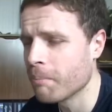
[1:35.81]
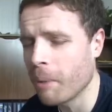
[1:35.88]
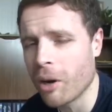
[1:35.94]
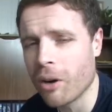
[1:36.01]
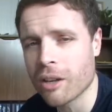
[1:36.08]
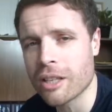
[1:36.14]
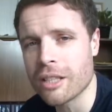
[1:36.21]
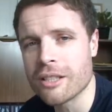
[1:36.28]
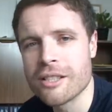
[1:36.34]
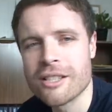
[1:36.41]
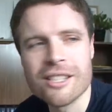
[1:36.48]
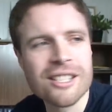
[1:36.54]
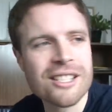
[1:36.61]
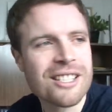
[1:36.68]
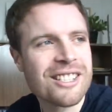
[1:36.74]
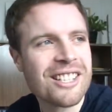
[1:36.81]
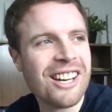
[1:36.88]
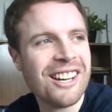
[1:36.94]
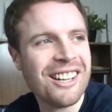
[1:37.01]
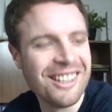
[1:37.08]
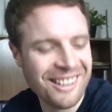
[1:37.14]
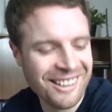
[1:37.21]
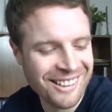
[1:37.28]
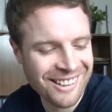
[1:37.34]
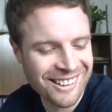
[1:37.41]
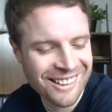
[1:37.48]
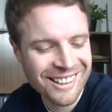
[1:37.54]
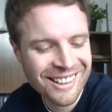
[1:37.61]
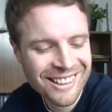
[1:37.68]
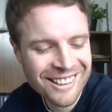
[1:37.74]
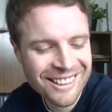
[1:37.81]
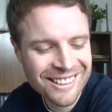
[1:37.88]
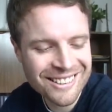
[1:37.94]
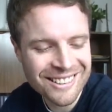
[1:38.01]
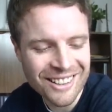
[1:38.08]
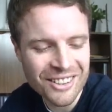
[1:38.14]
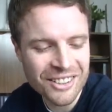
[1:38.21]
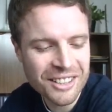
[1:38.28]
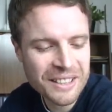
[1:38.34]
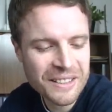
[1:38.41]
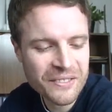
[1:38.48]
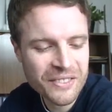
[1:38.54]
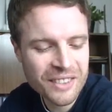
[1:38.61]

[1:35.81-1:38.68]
bargains. so